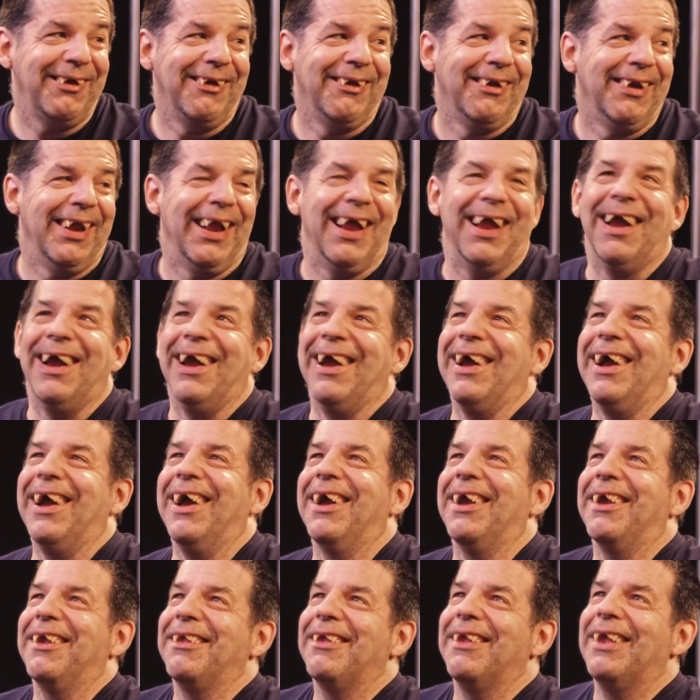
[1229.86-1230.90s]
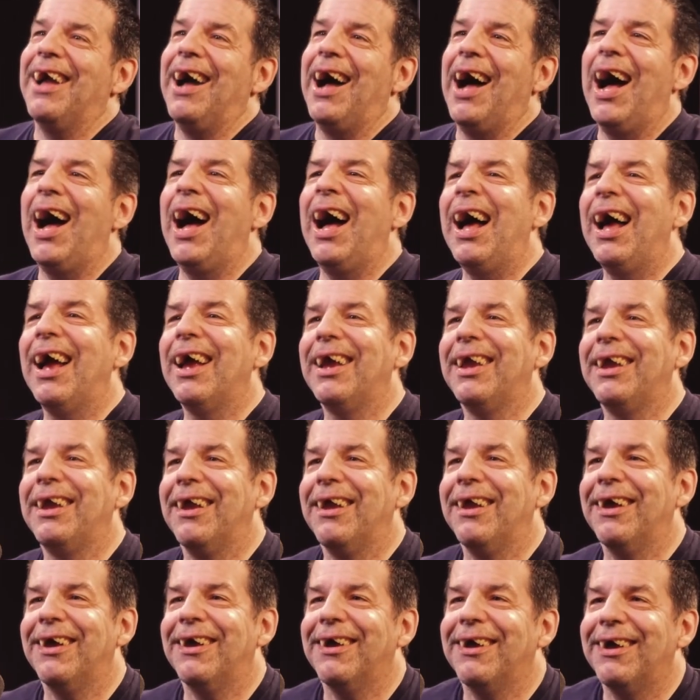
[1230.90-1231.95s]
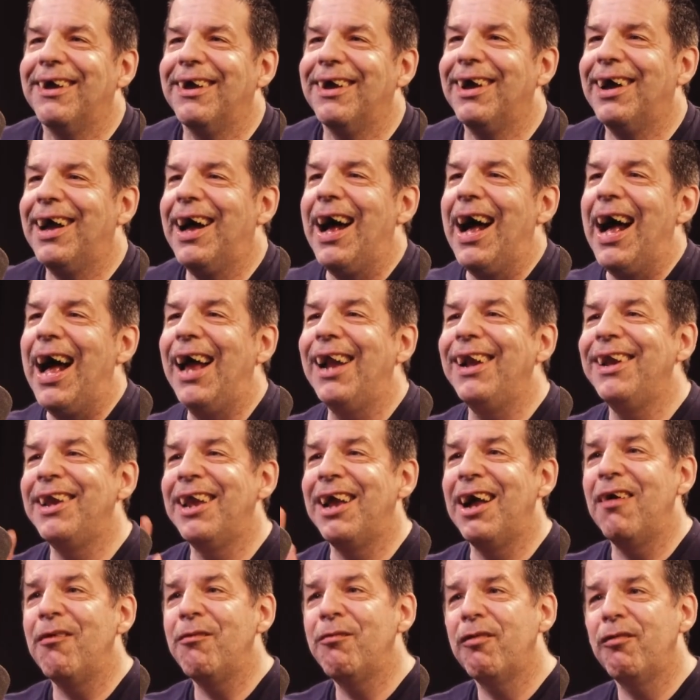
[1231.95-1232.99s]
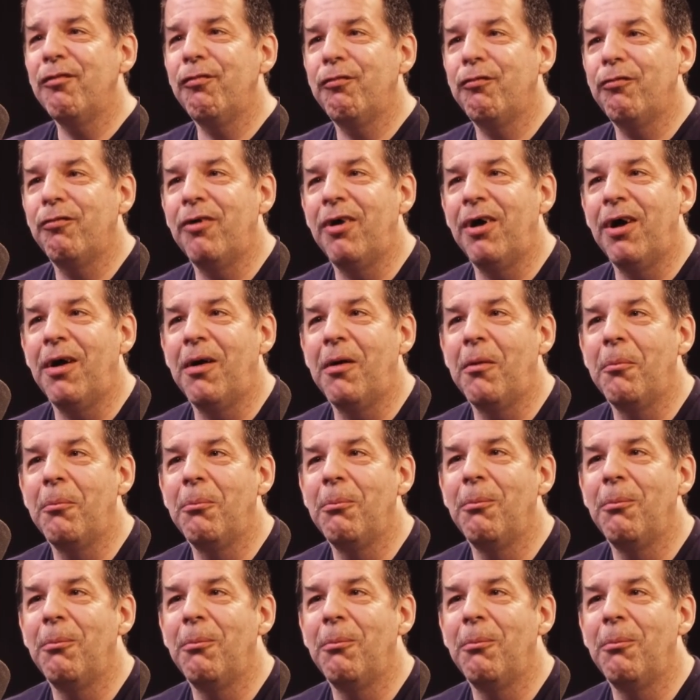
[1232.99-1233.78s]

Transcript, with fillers: And I, I love this from